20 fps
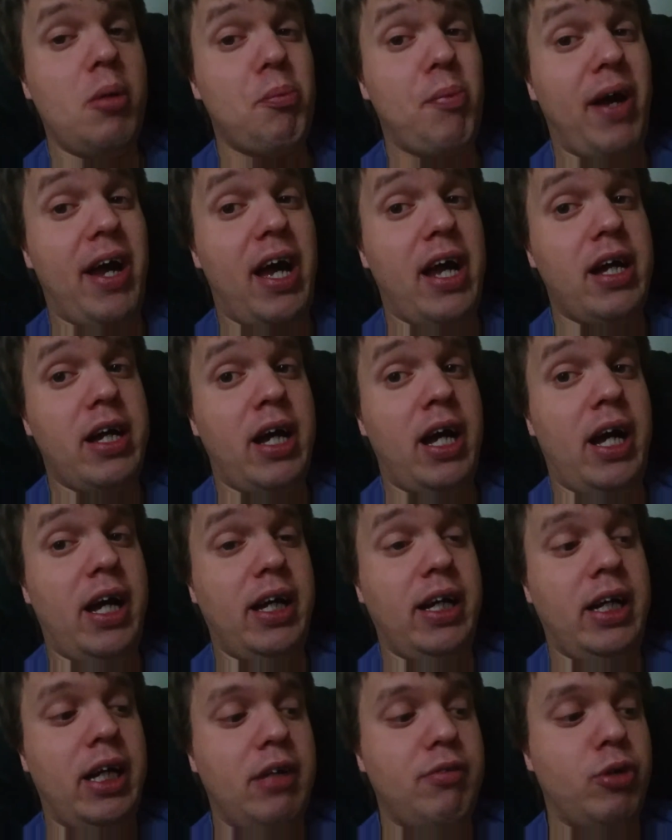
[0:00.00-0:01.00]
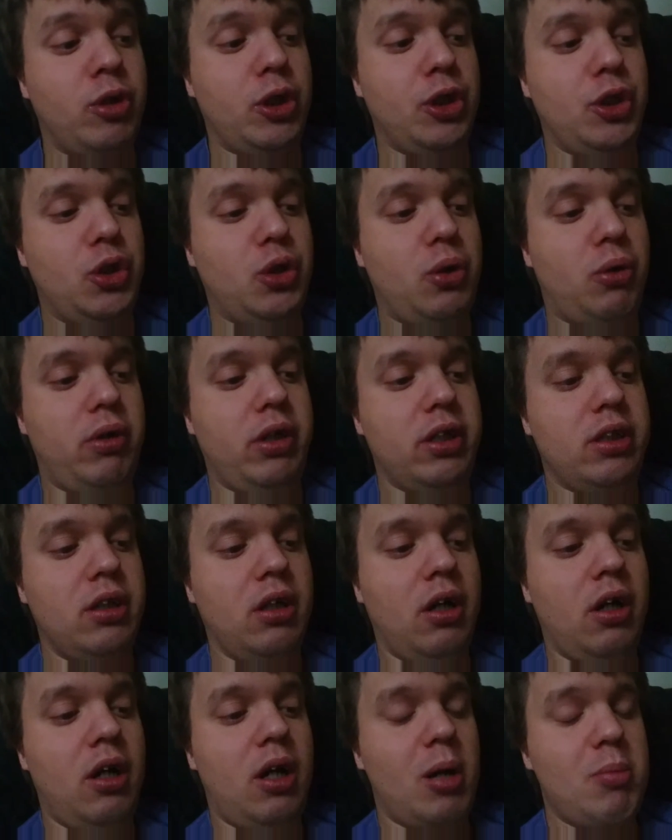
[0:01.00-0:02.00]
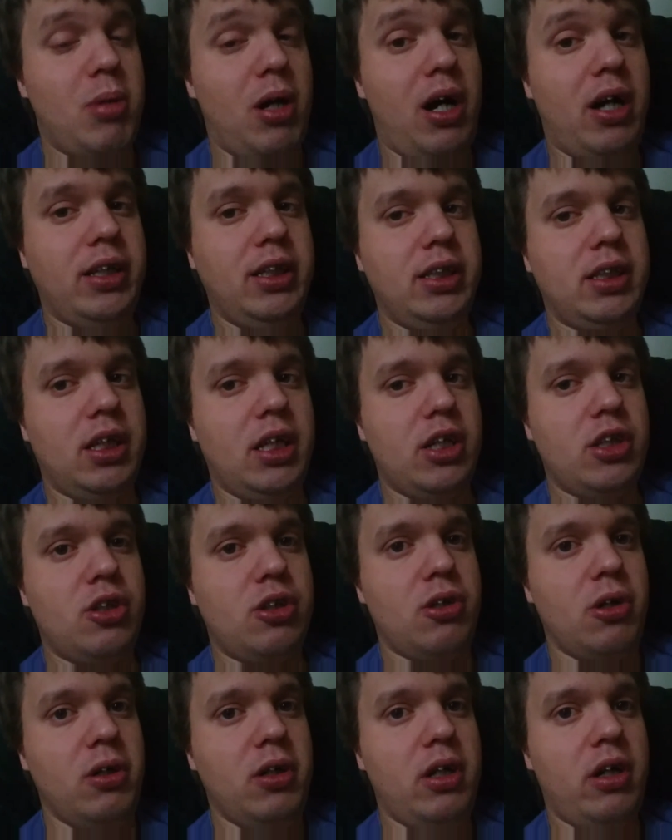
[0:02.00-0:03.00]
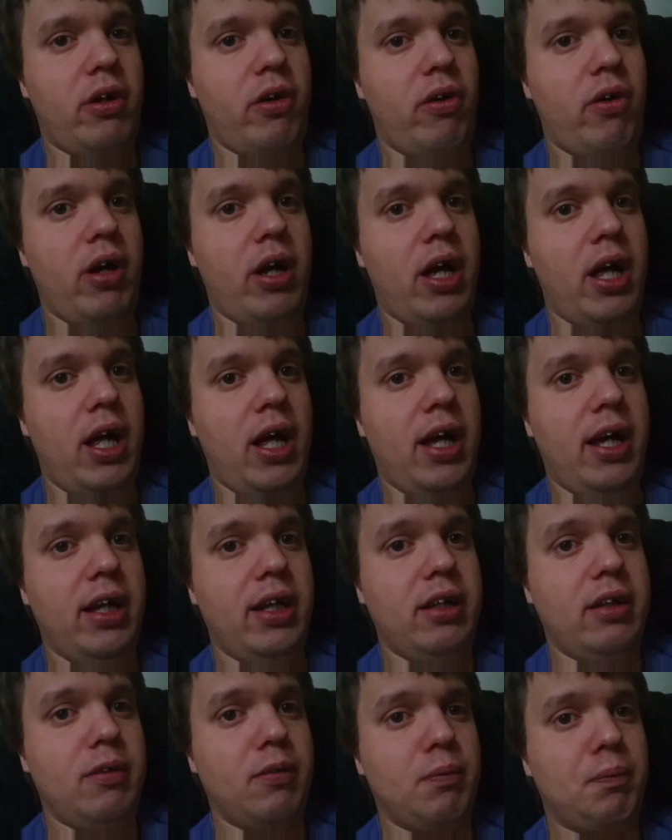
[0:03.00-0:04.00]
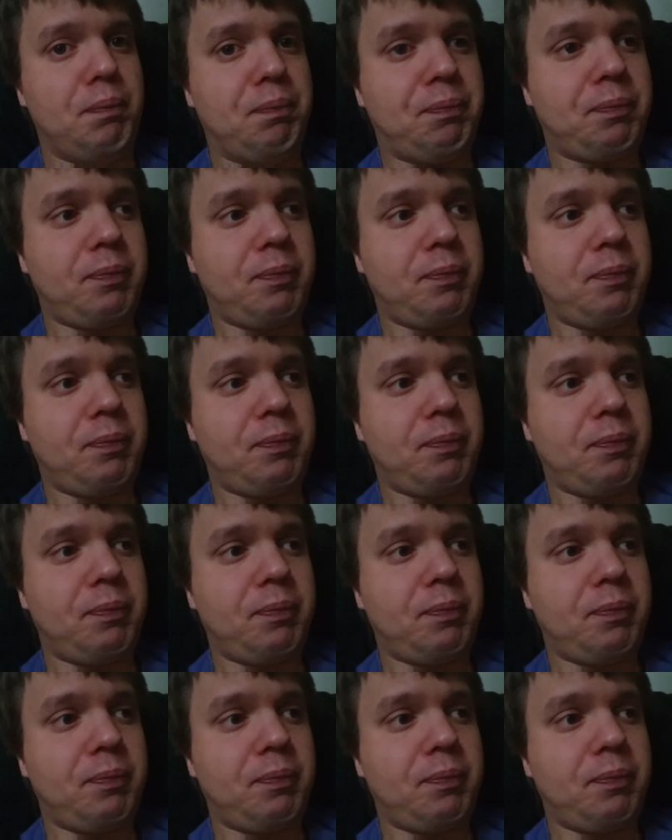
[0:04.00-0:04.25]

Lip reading: But I have heard stories about how these kids turned out, and